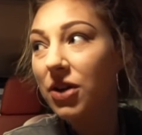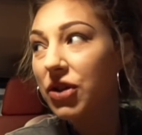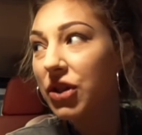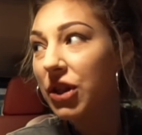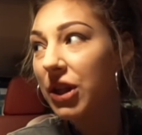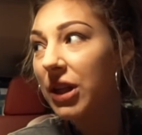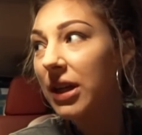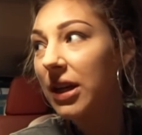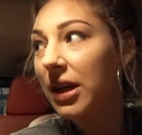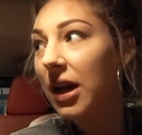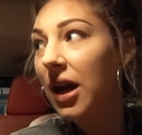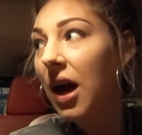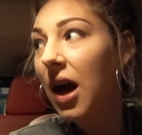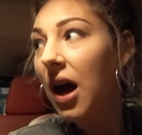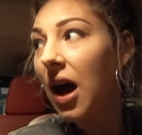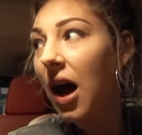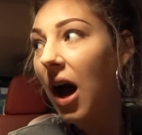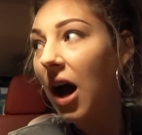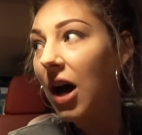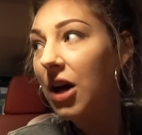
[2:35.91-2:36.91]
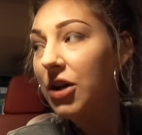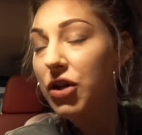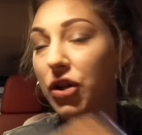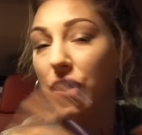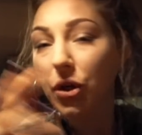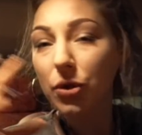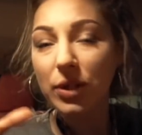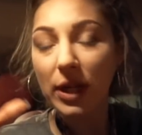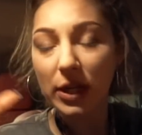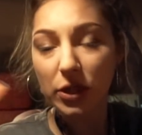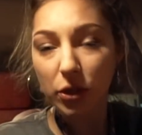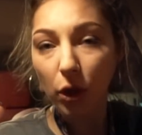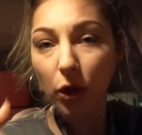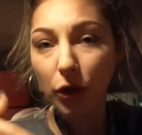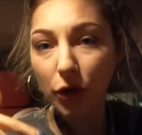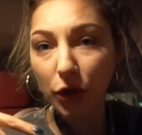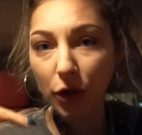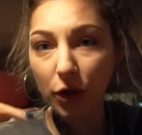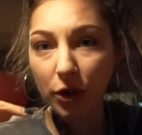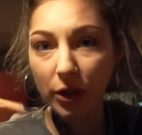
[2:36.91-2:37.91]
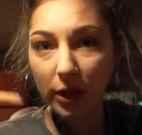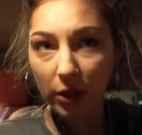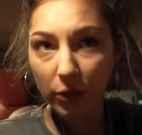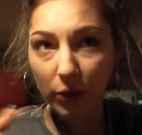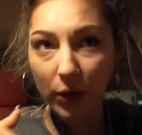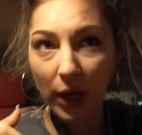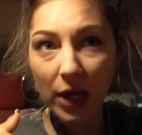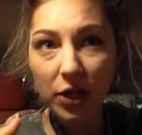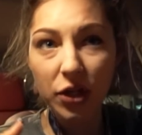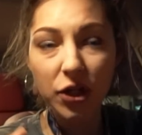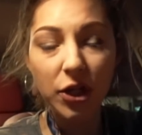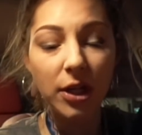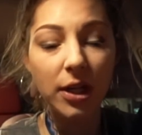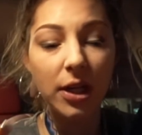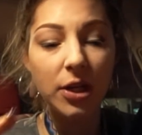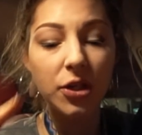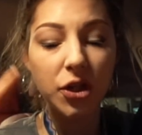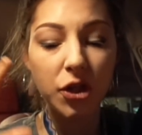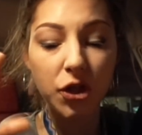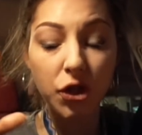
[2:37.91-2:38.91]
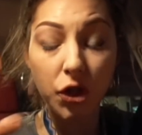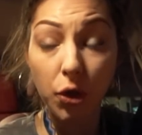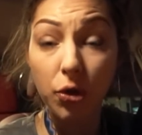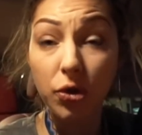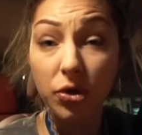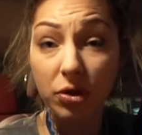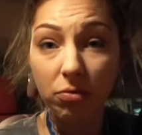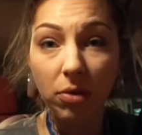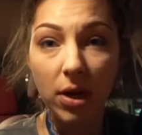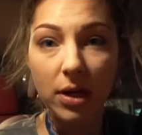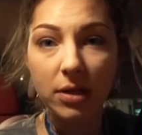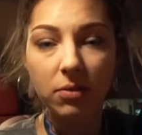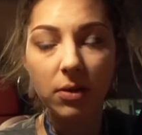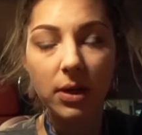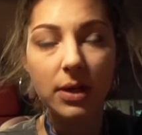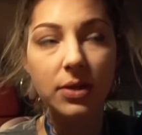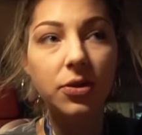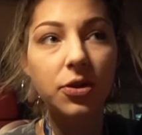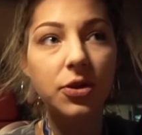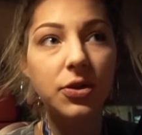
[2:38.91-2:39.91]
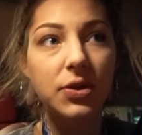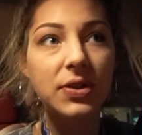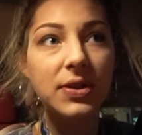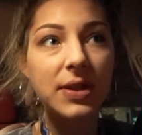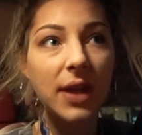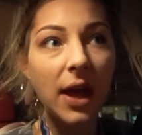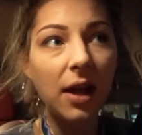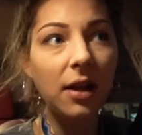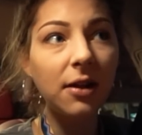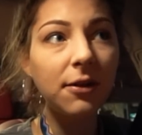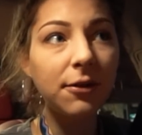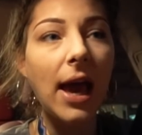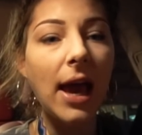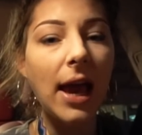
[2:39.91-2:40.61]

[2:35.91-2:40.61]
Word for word: She uh, chose, I told her the location and she chose the restaurants herself.